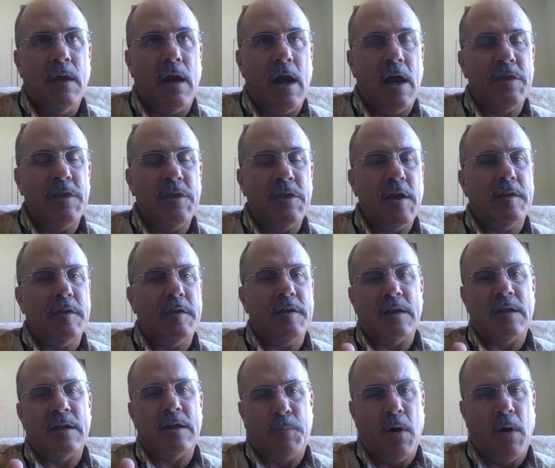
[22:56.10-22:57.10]
And I think
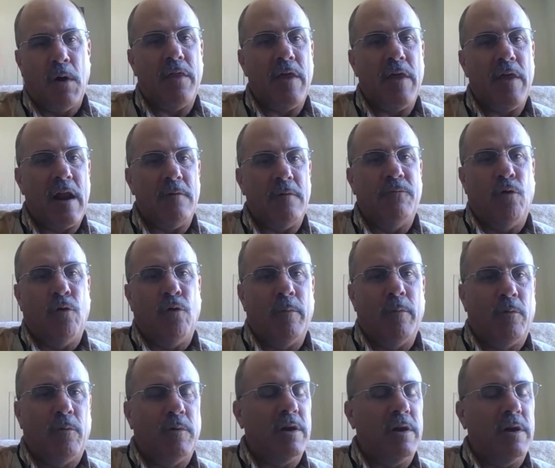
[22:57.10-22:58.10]
that's part of that
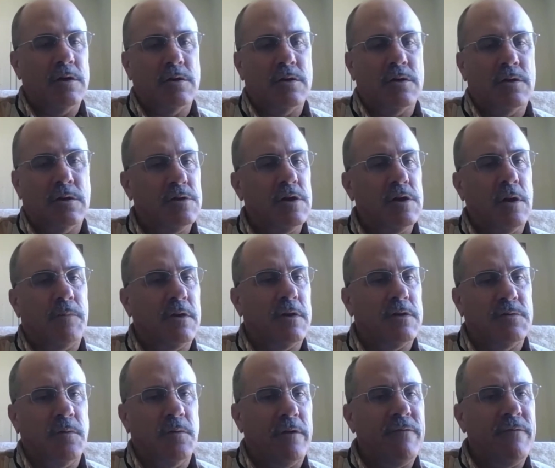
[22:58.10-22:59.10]
informal relationship that's
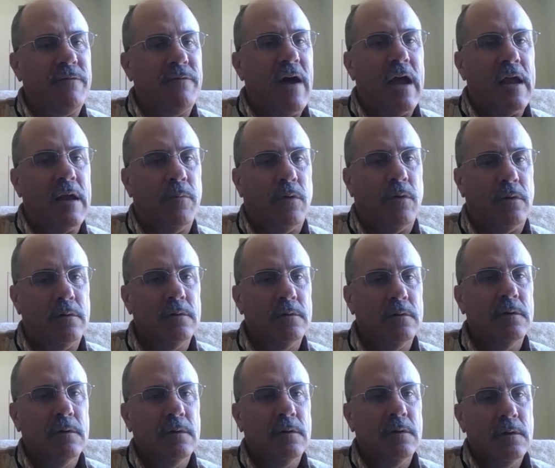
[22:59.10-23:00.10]
really valuable
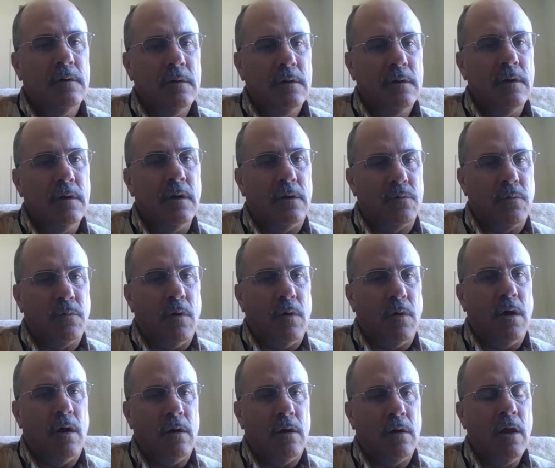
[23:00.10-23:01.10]
as
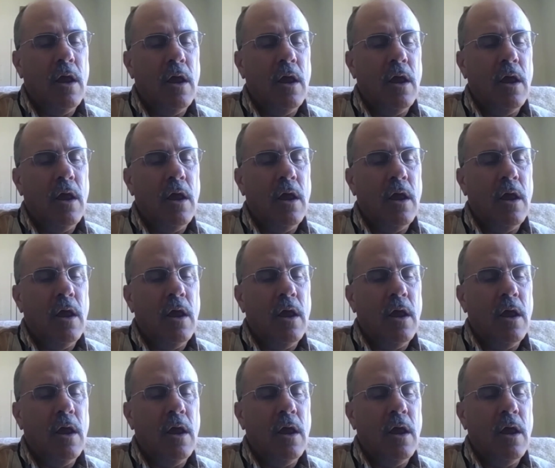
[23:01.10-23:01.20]
well.